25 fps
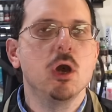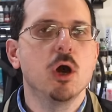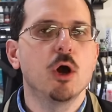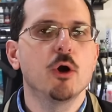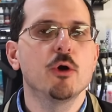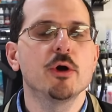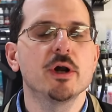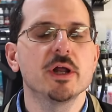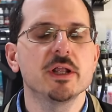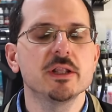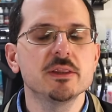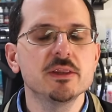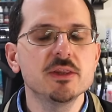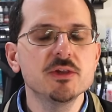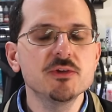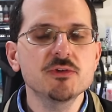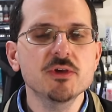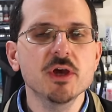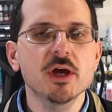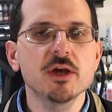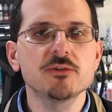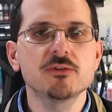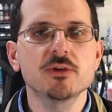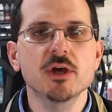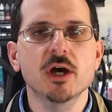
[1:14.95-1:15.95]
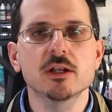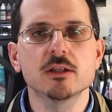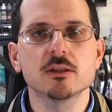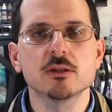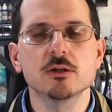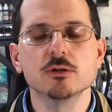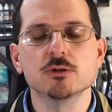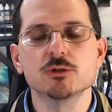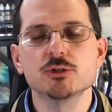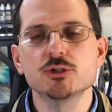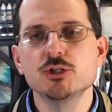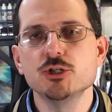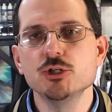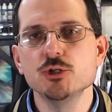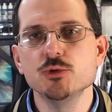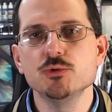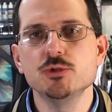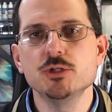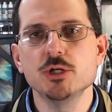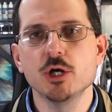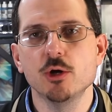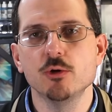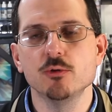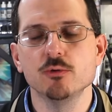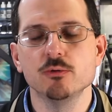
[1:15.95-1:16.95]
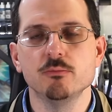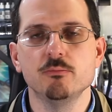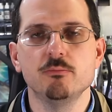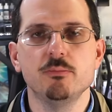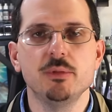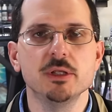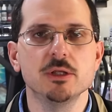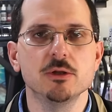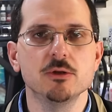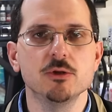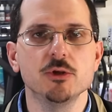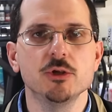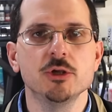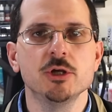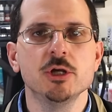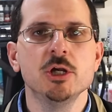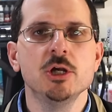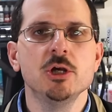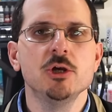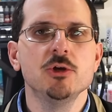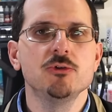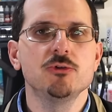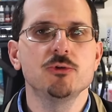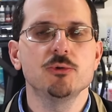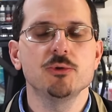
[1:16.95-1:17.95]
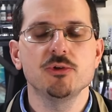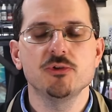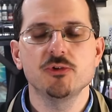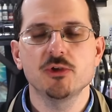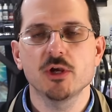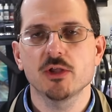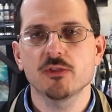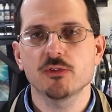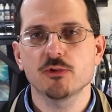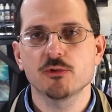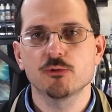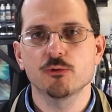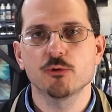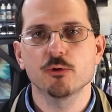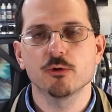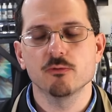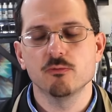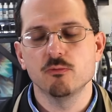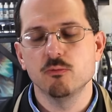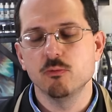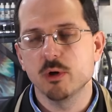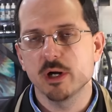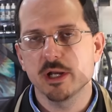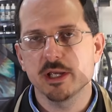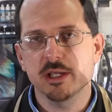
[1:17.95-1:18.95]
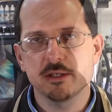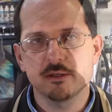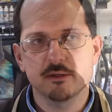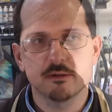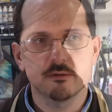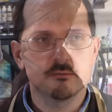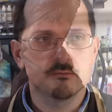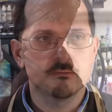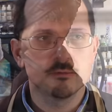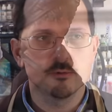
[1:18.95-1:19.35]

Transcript: All right, this guy's got a little two-tone build. So he's got the sort of white